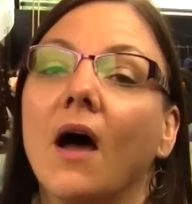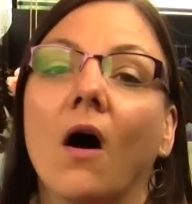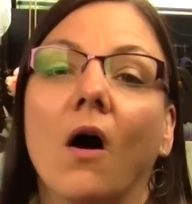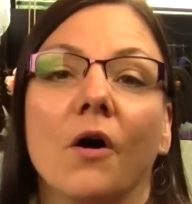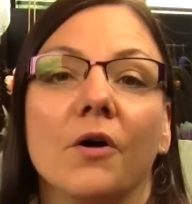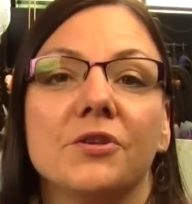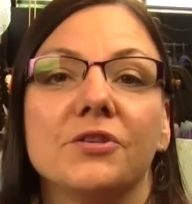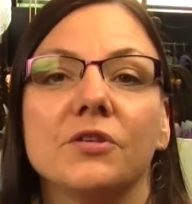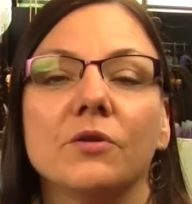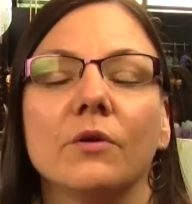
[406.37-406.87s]

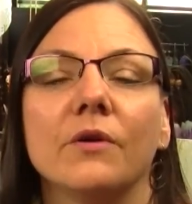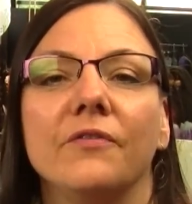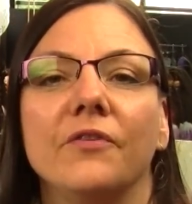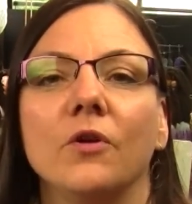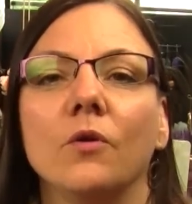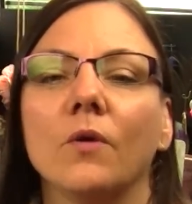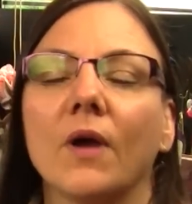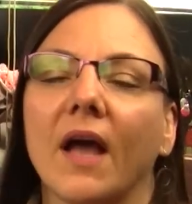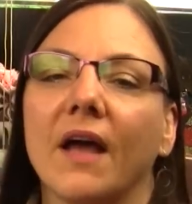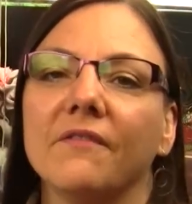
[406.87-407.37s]
Also, if
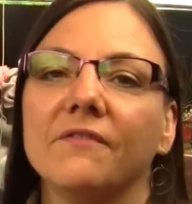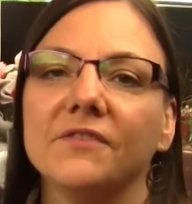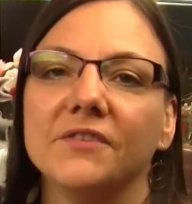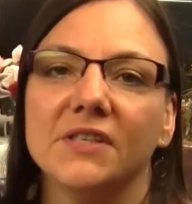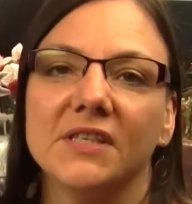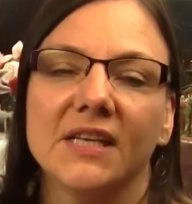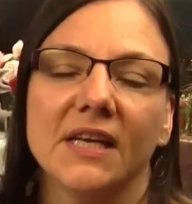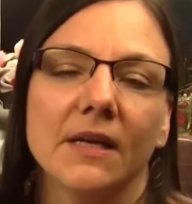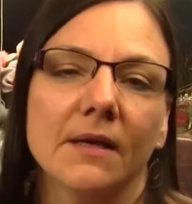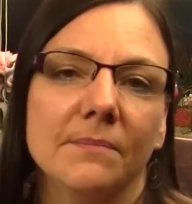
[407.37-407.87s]
you have
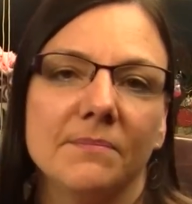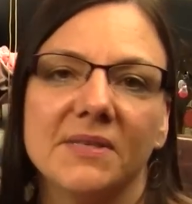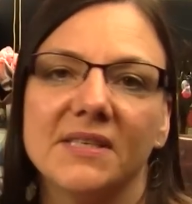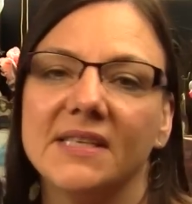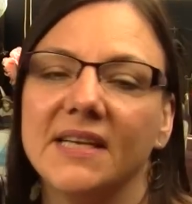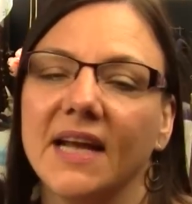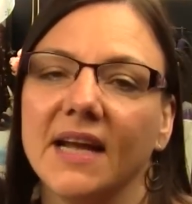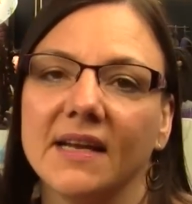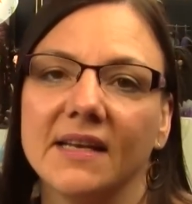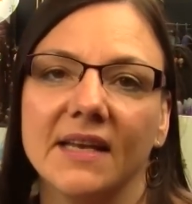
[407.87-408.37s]
tips,
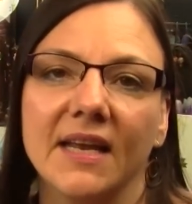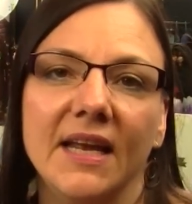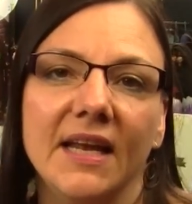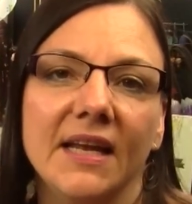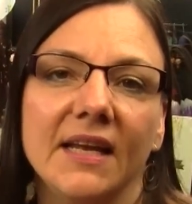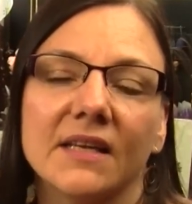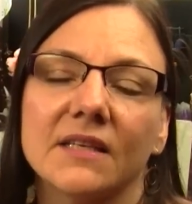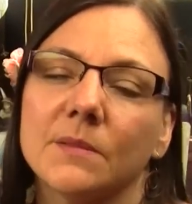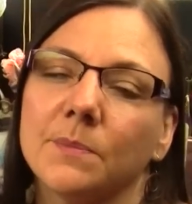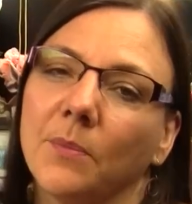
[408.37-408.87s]

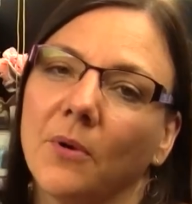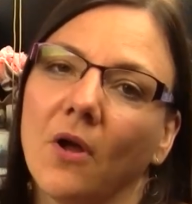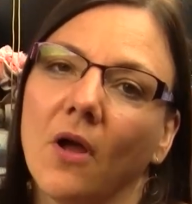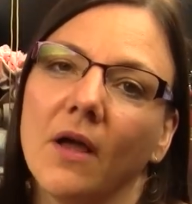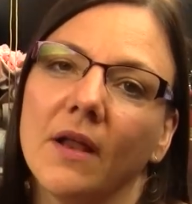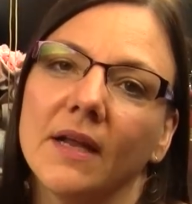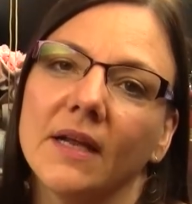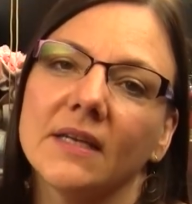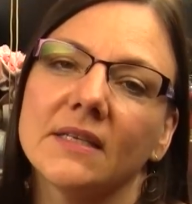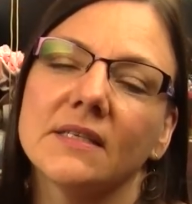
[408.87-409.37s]
techniques,
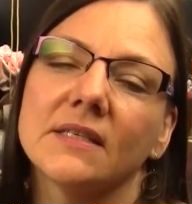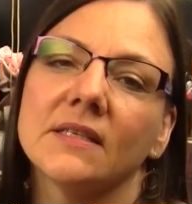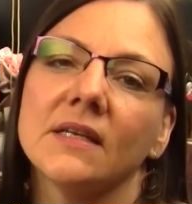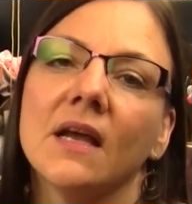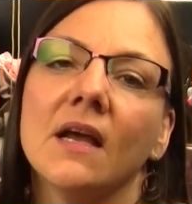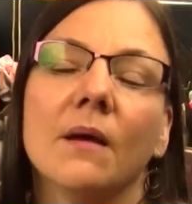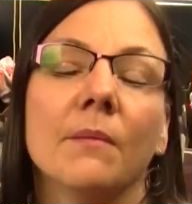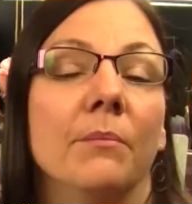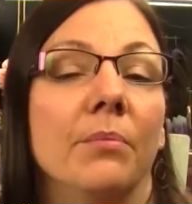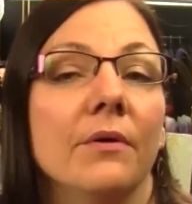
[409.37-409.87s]
products,
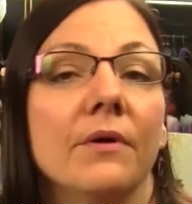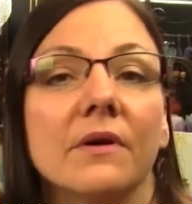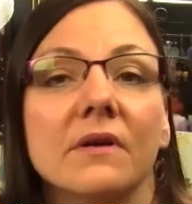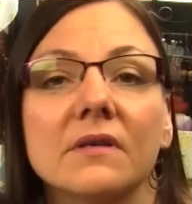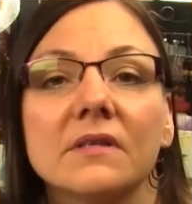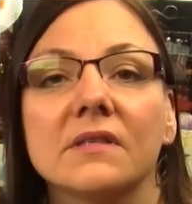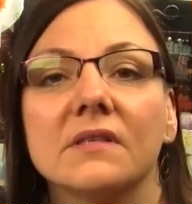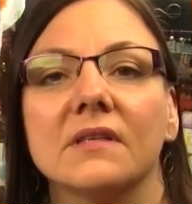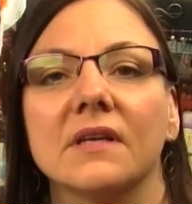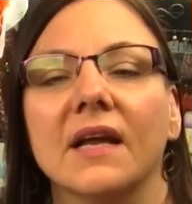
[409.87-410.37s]

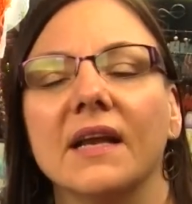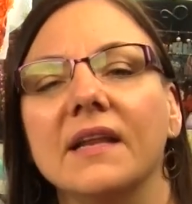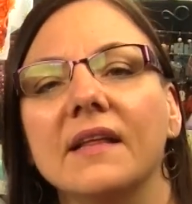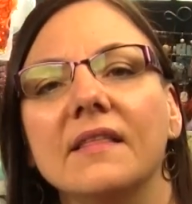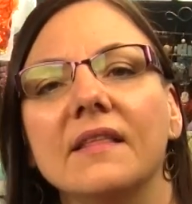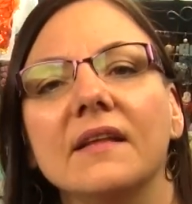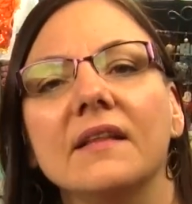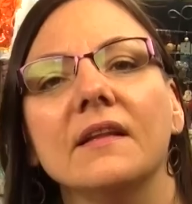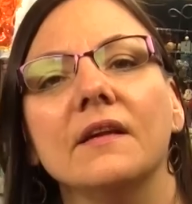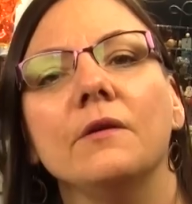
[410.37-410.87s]
books,
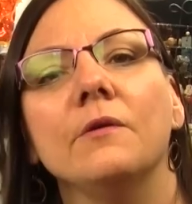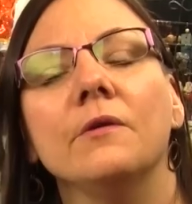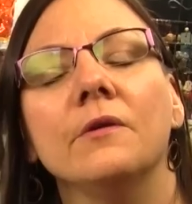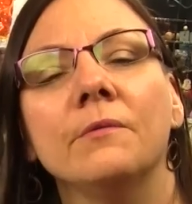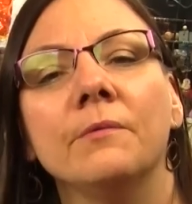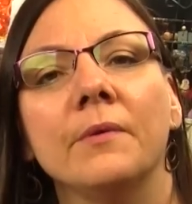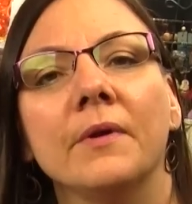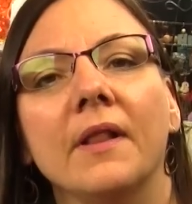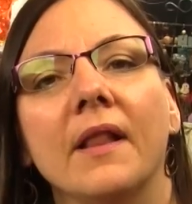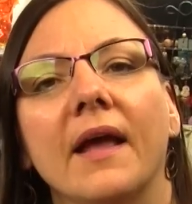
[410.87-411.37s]
anything that
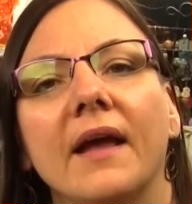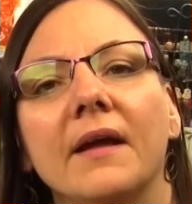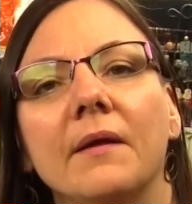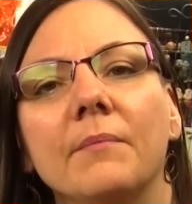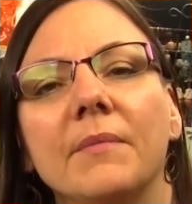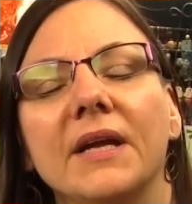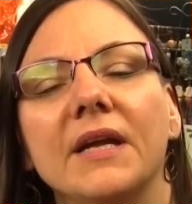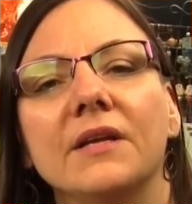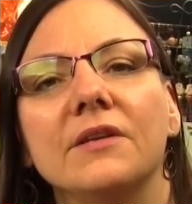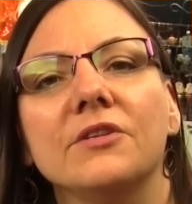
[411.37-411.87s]
you would like
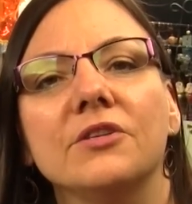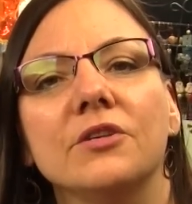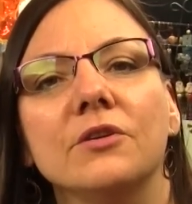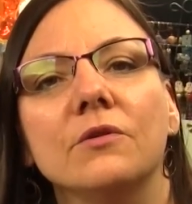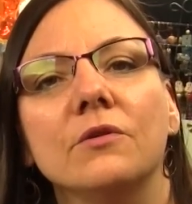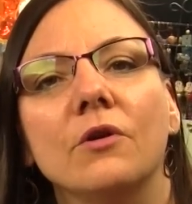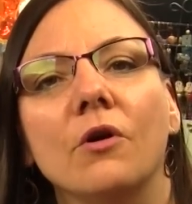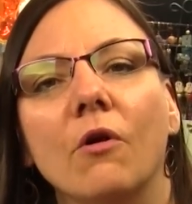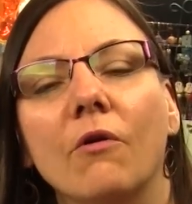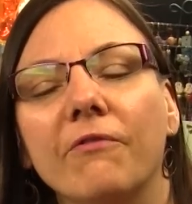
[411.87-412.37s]
me
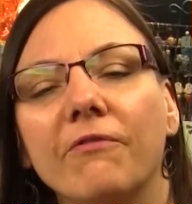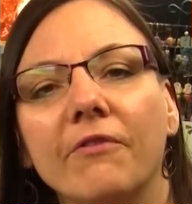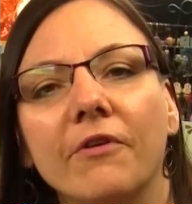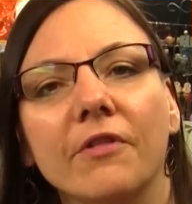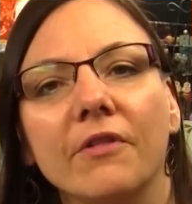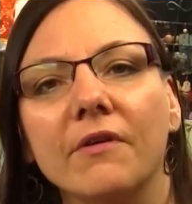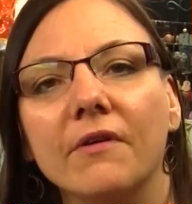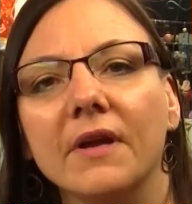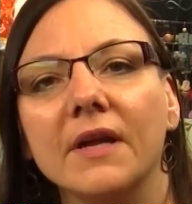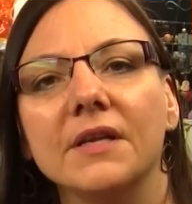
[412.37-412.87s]
to go
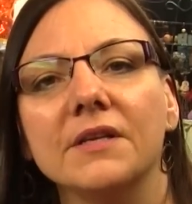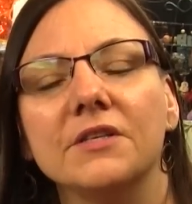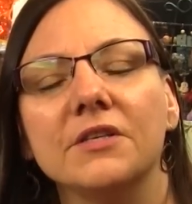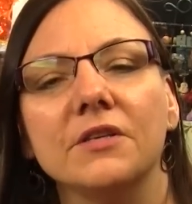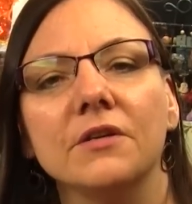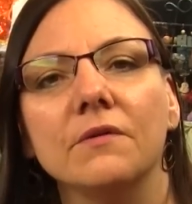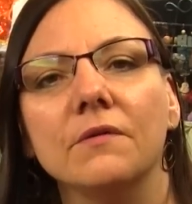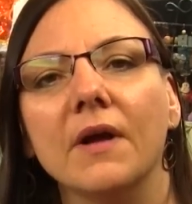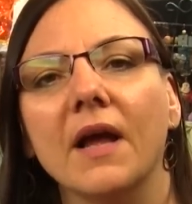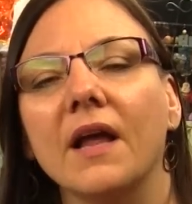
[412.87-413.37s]
further
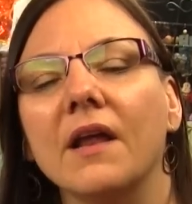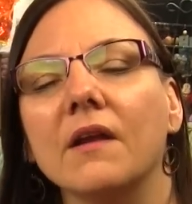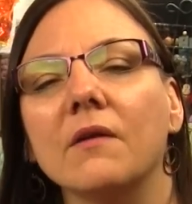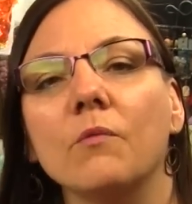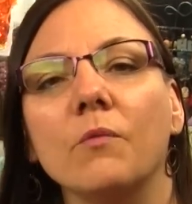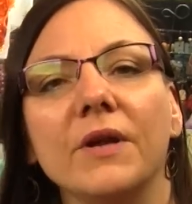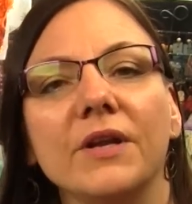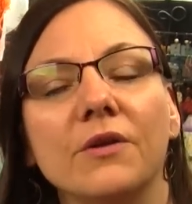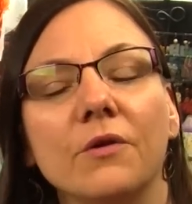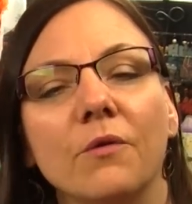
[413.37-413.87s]
into
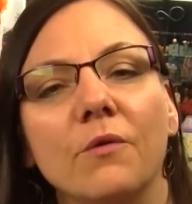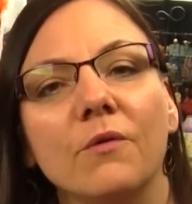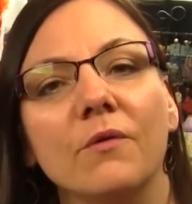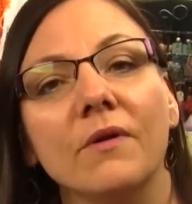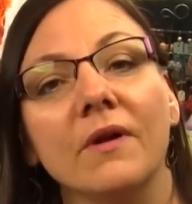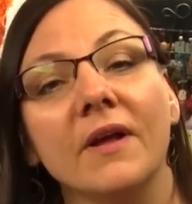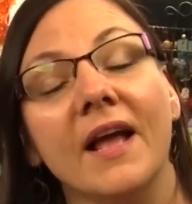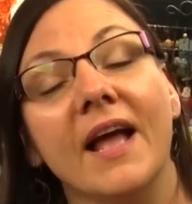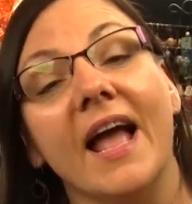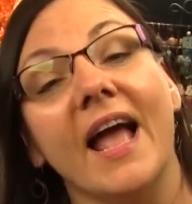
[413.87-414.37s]
and we don't,
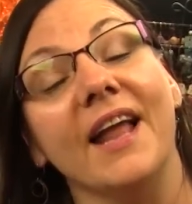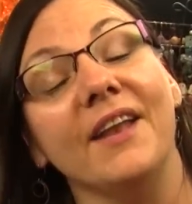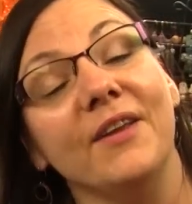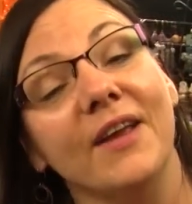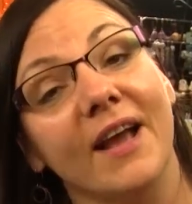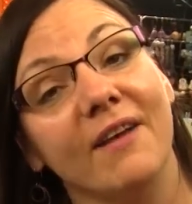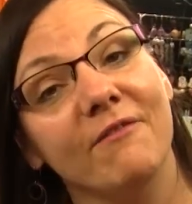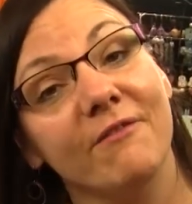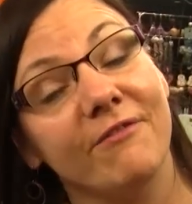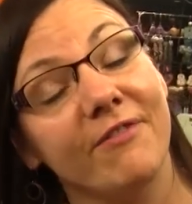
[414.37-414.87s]
and you
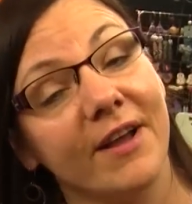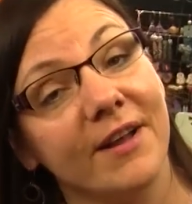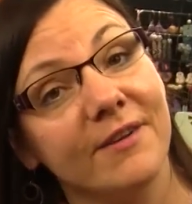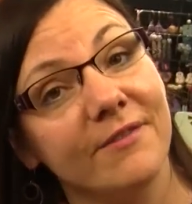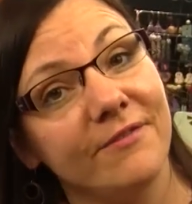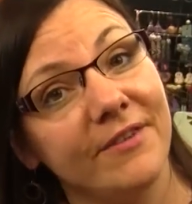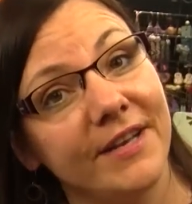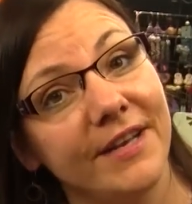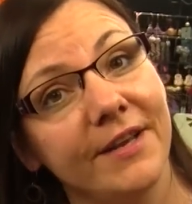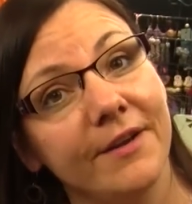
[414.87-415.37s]
haven't found a
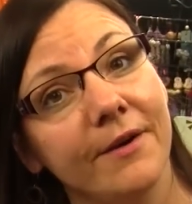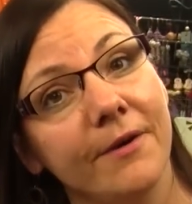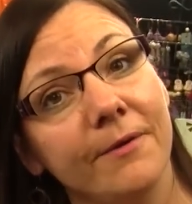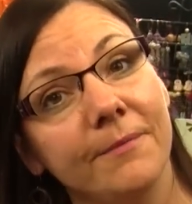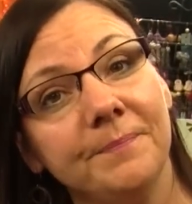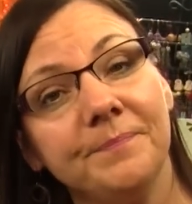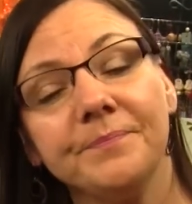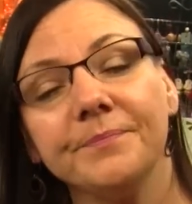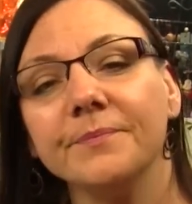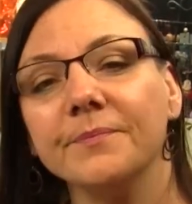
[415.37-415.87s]

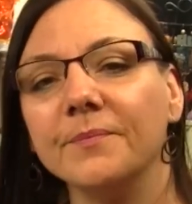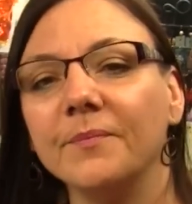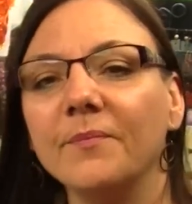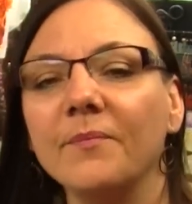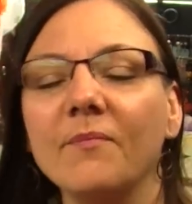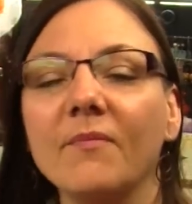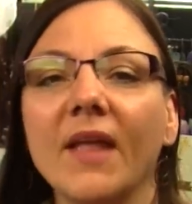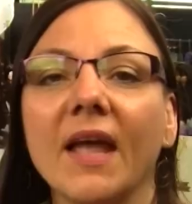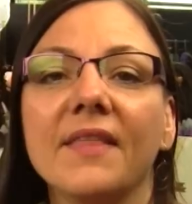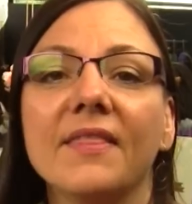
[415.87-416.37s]
video
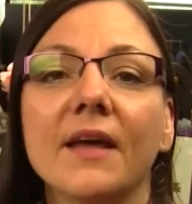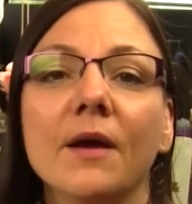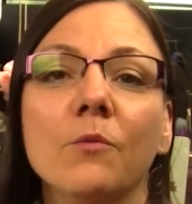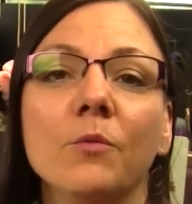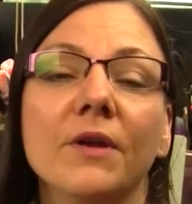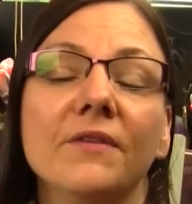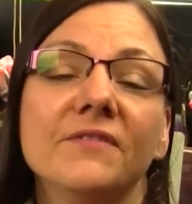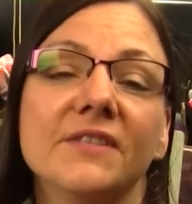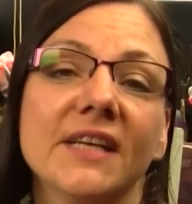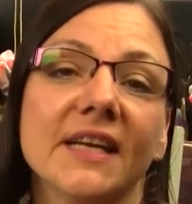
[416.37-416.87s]
that
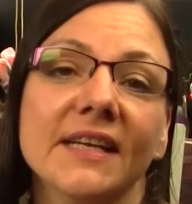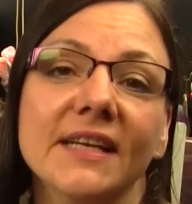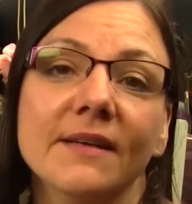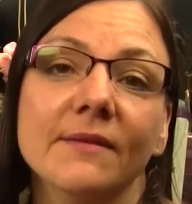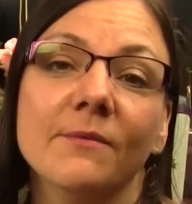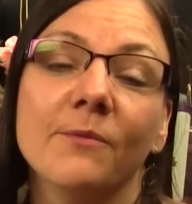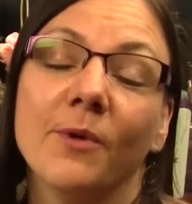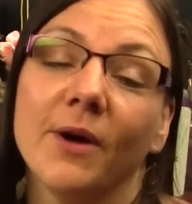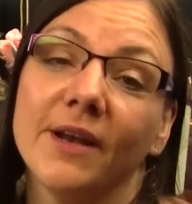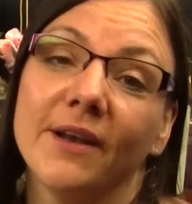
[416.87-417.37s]
we've done
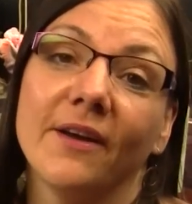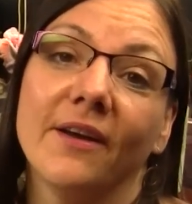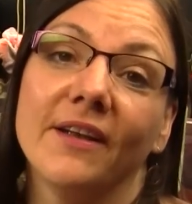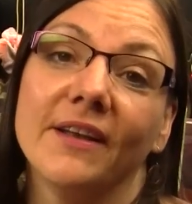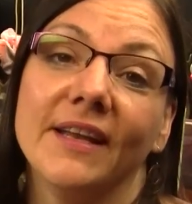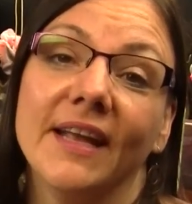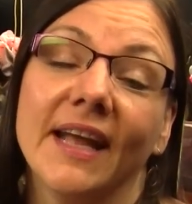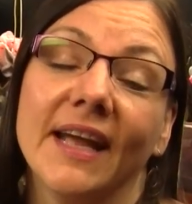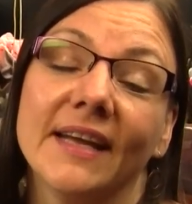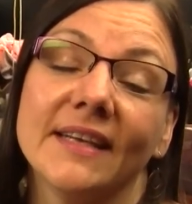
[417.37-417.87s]
one
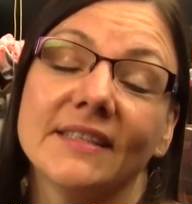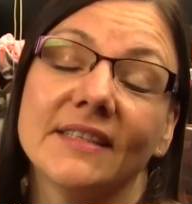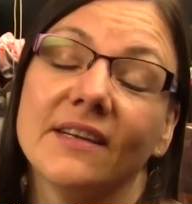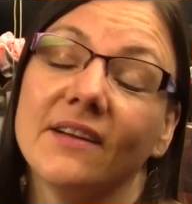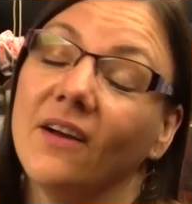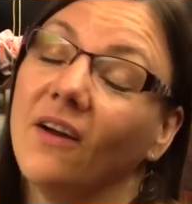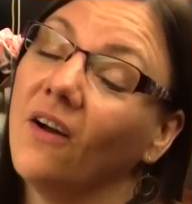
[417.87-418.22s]
on yet